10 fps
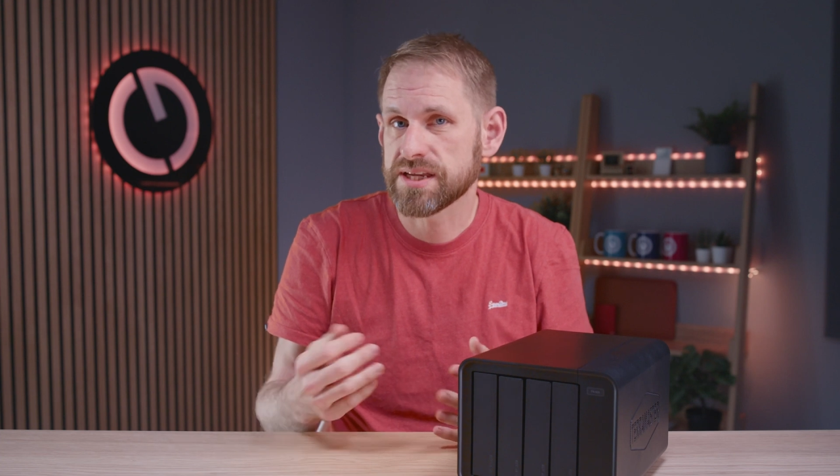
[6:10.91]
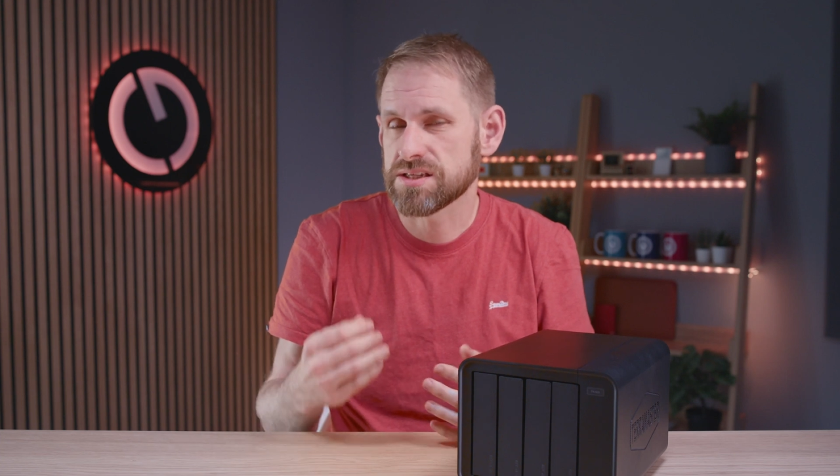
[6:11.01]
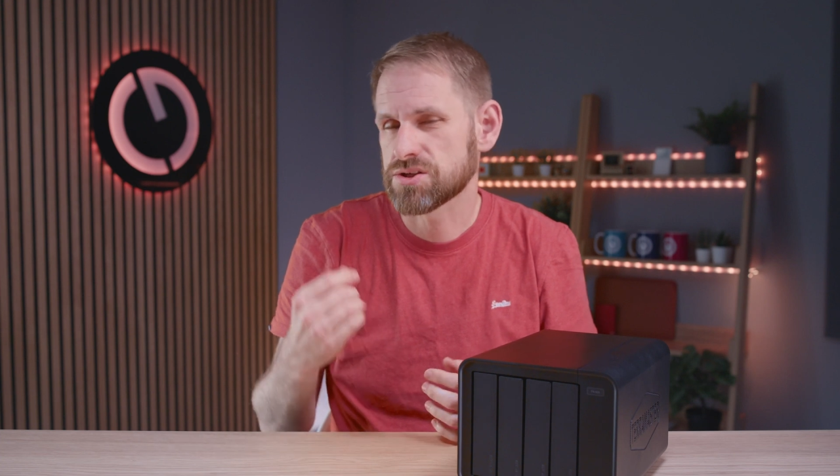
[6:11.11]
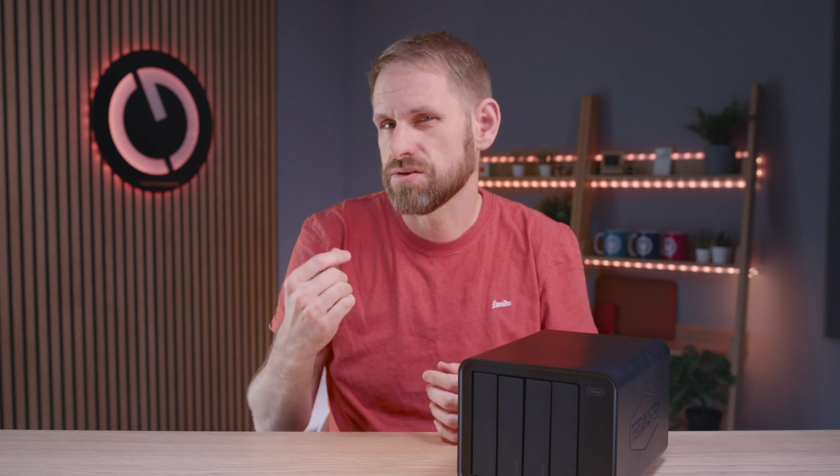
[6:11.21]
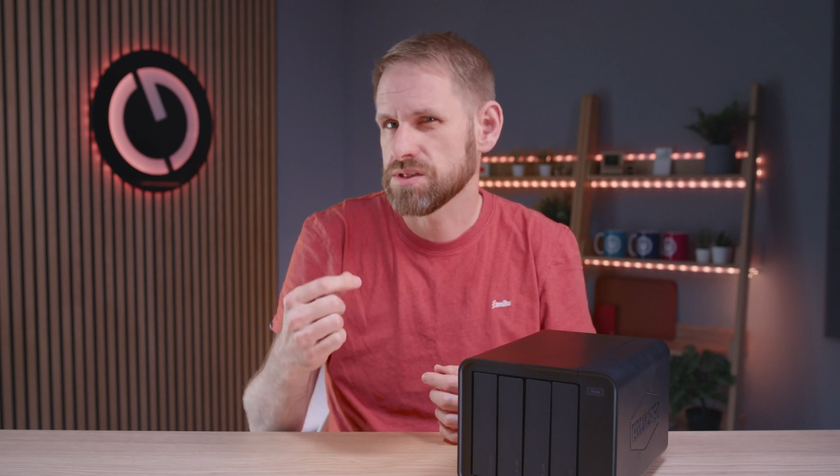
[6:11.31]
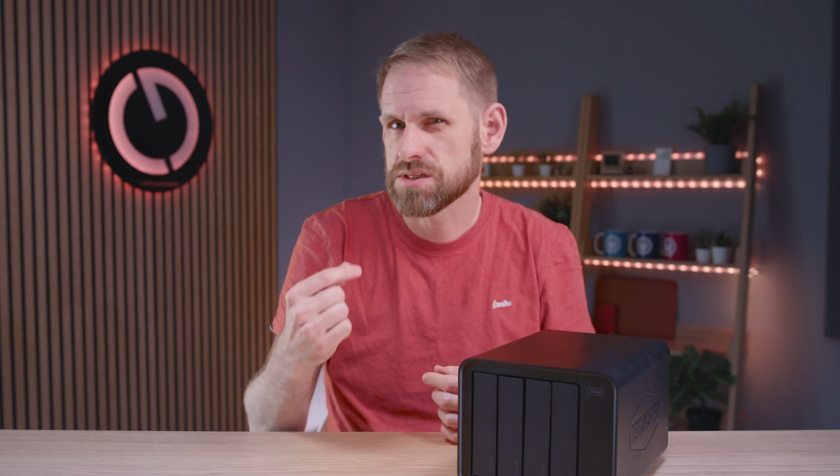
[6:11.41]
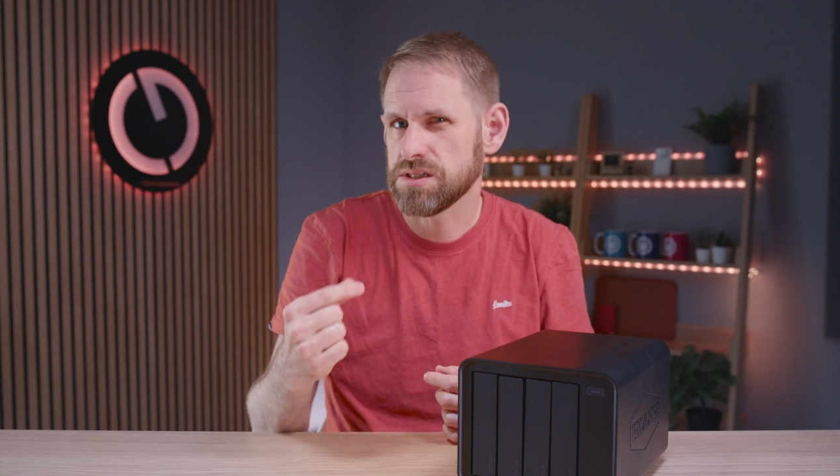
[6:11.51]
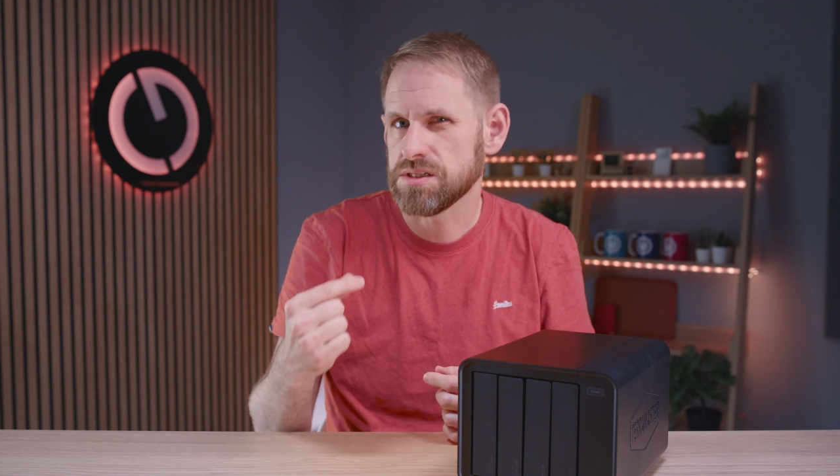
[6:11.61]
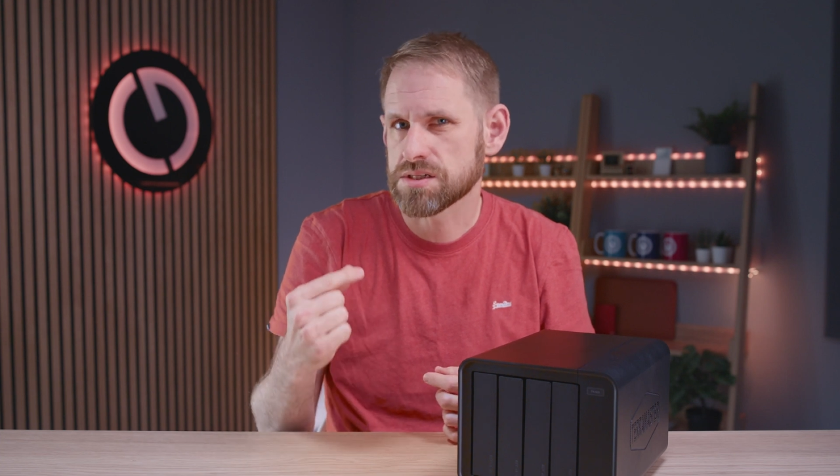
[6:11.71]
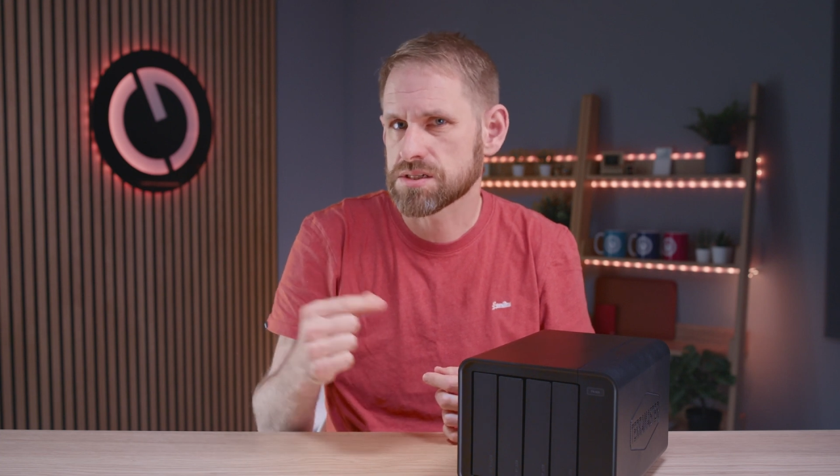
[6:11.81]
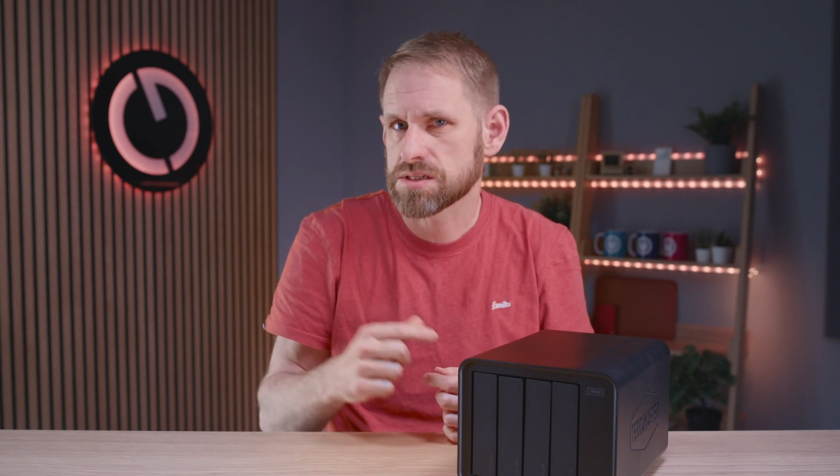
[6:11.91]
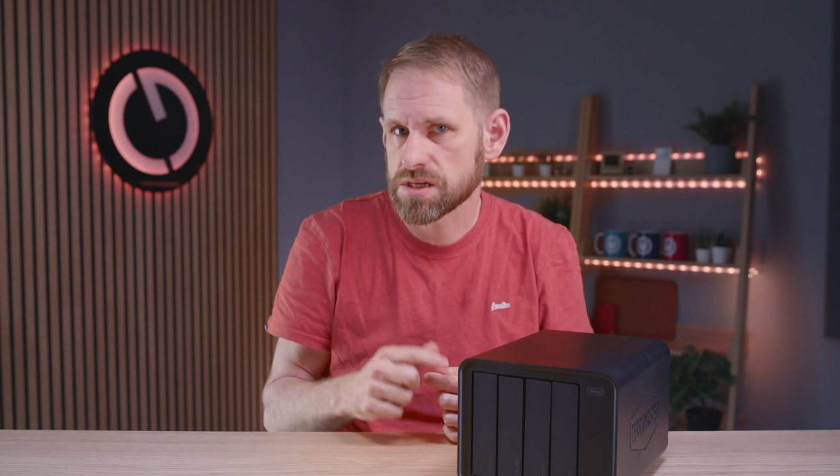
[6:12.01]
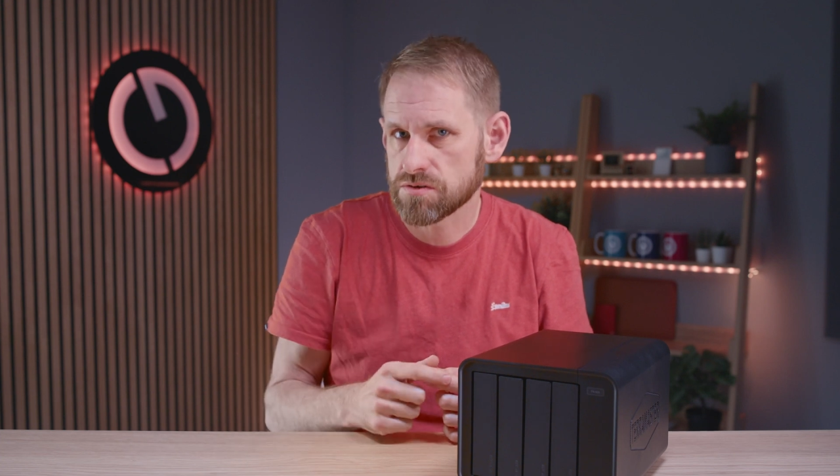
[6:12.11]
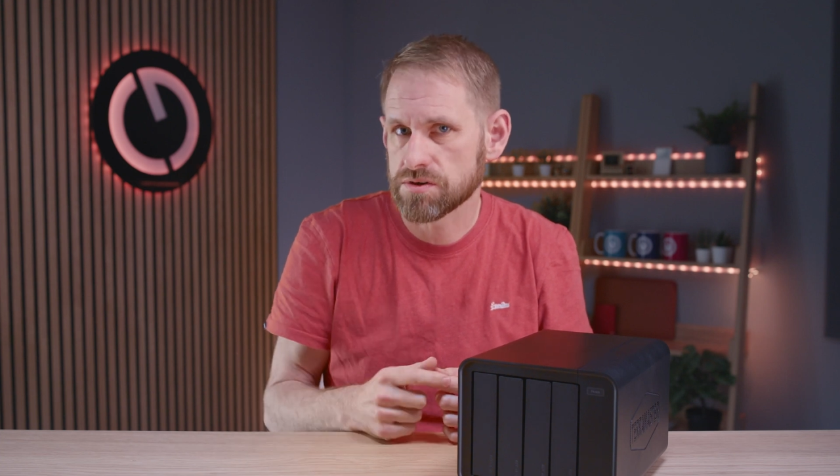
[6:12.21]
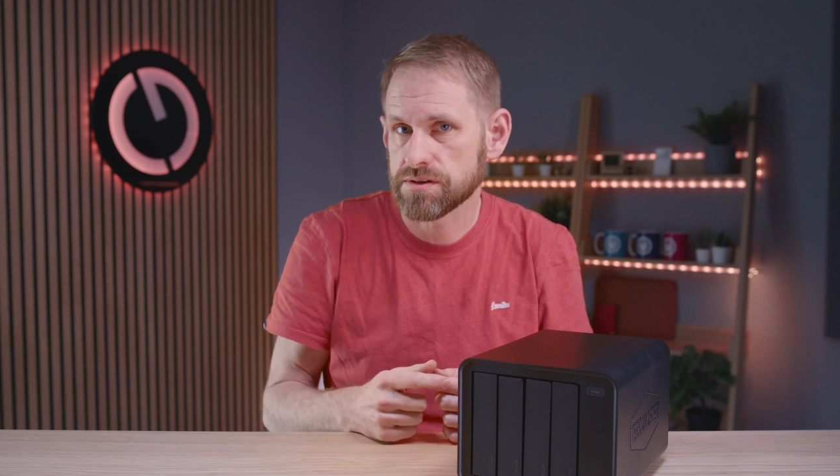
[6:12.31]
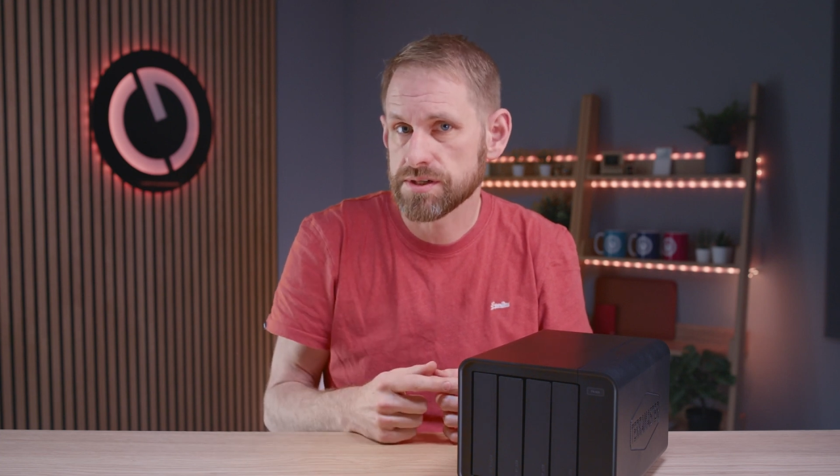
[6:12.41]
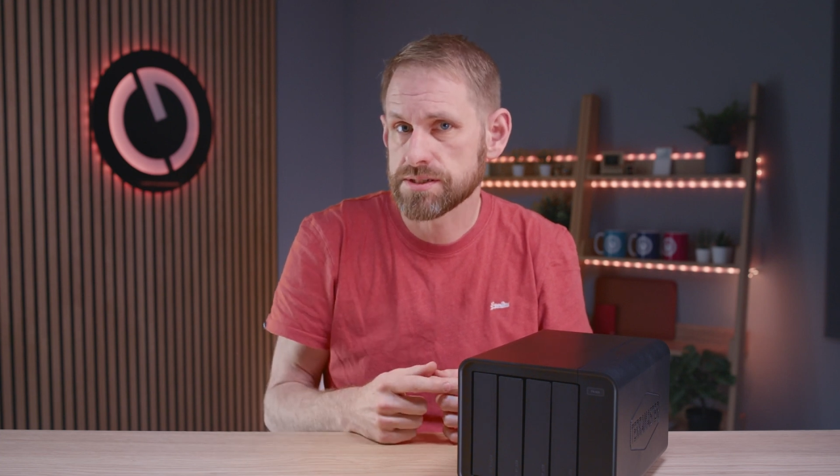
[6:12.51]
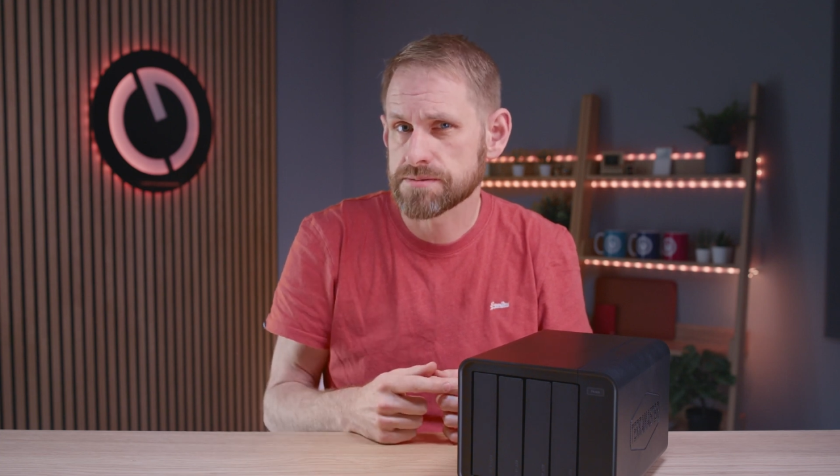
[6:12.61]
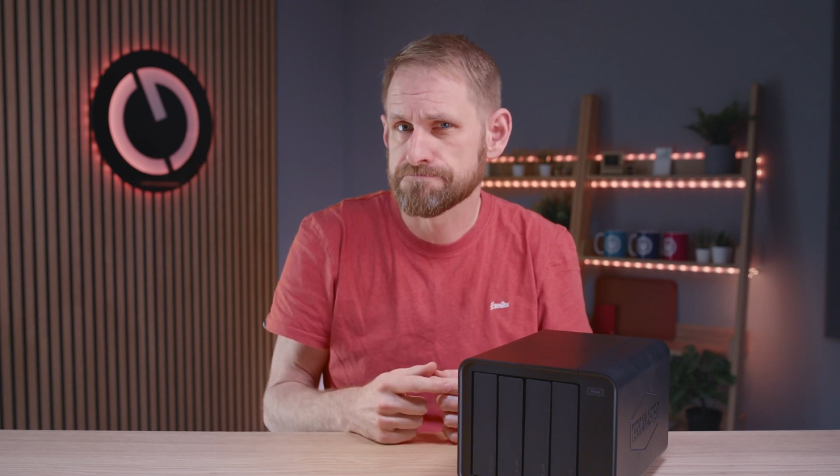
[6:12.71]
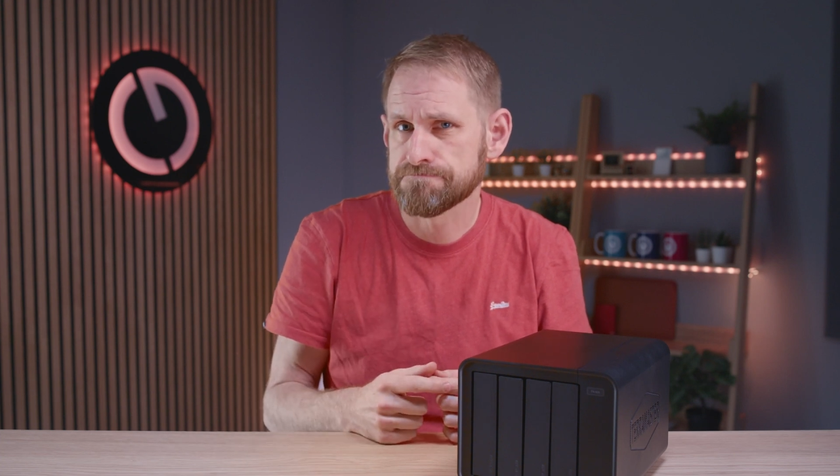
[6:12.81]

it's going to need to synchronize.